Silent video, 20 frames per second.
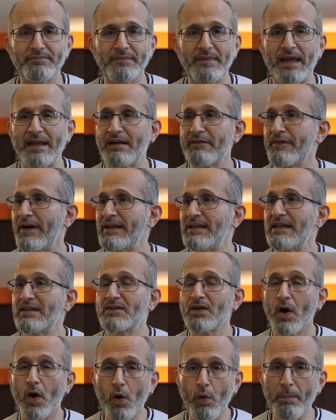if I need
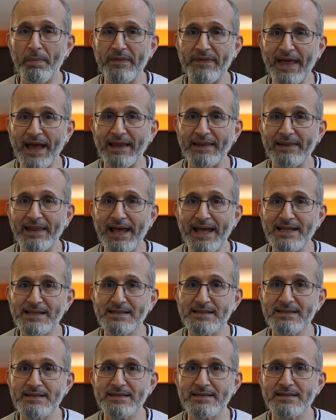to open that
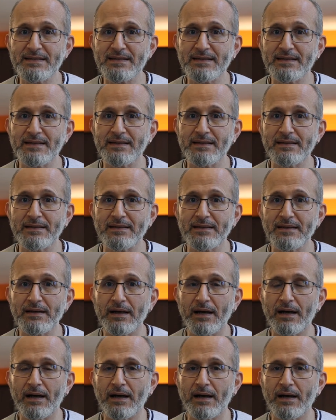lens, if